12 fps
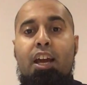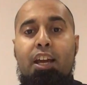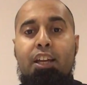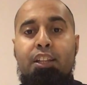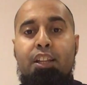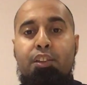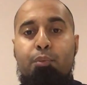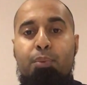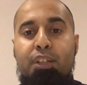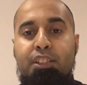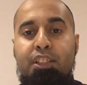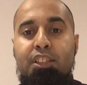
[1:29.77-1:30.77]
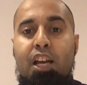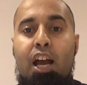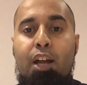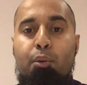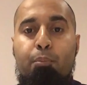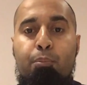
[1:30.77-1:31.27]
in the business
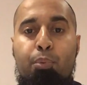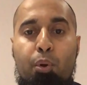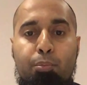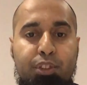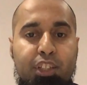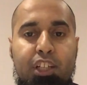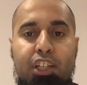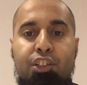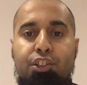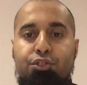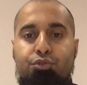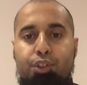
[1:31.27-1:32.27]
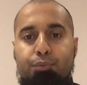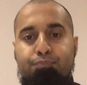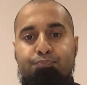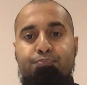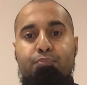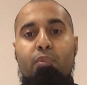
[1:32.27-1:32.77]
and property industry.
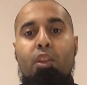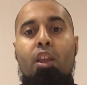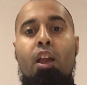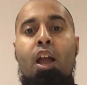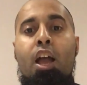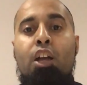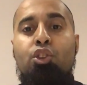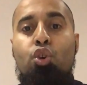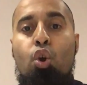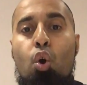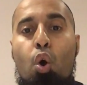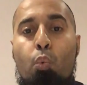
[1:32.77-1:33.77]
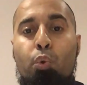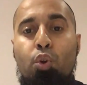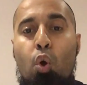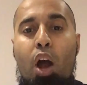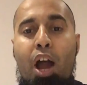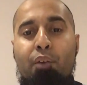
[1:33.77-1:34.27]
So we
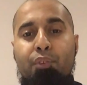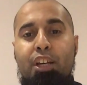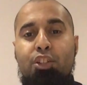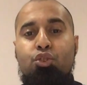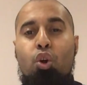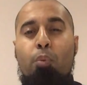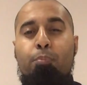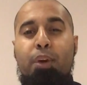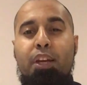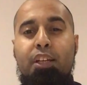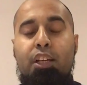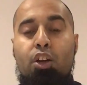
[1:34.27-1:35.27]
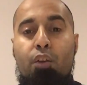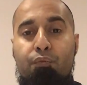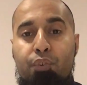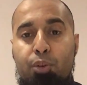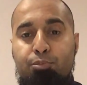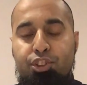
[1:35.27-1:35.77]
don't have a topic
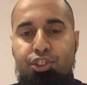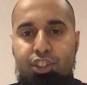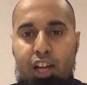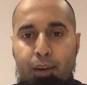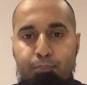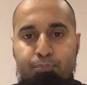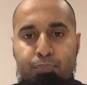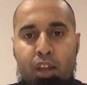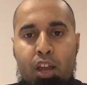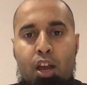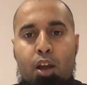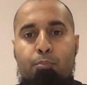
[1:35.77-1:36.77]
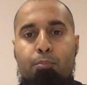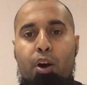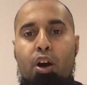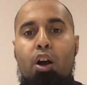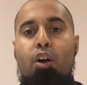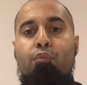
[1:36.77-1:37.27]
confirmed just yet,
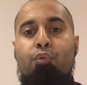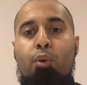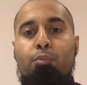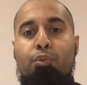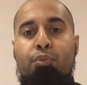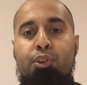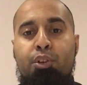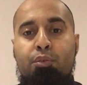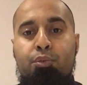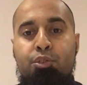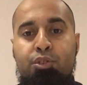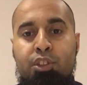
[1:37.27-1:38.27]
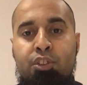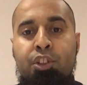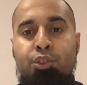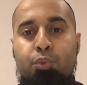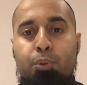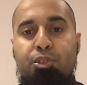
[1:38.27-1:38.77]
but from
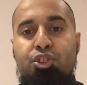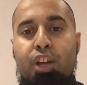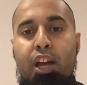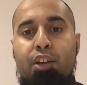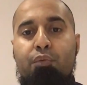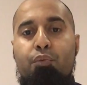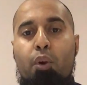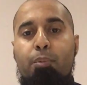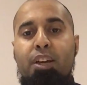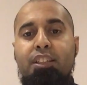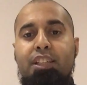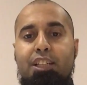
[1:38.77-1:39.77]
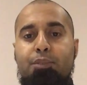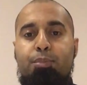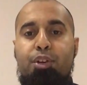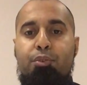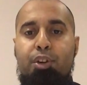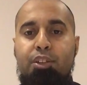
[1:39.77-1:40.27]
Chris will be sharing from his
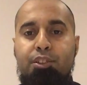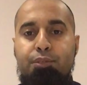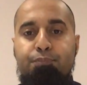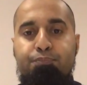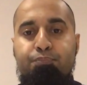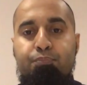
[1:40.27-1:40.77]
experience